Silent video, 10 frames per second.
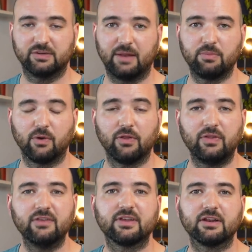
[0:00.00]
And both of
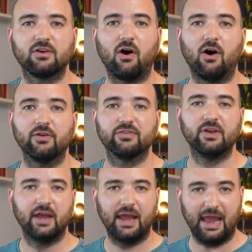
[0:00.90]
these can cause
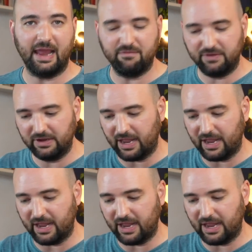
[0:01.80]
heavy